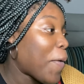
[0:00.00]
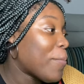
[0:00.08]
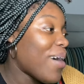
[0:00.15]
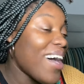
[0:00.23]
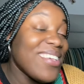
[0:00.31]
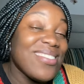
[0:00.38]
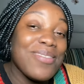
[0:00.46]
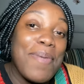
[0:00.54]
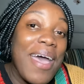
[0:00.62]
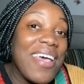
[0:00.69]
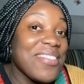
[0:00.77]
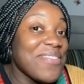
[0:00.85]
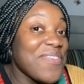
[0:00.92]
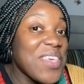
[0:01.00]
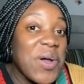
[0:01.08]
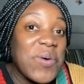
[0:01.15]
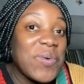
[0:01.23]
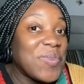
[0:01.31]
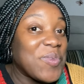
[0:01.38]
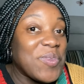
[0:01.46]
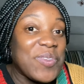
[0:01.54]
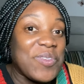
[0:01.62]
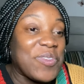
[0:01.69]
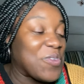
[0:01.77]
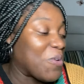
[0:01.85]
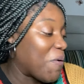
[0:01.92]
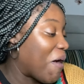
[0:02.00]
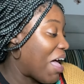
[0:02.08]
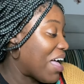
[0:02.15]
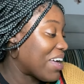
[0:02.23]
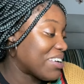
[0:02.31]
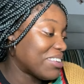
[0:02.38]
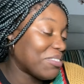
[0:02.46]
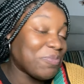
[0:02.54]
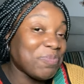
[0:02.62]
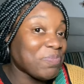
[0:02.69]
By spice Fiaguzu strong.